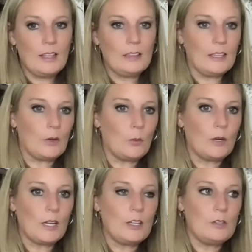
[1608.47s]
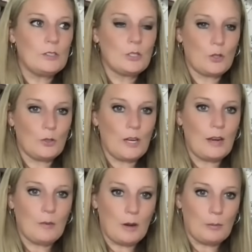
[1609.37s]
Like when I used to
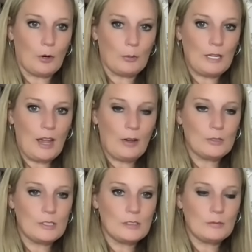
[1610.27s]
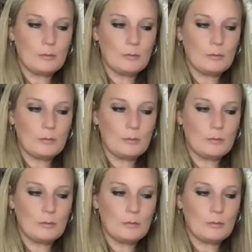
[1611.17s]
create my Barbie house,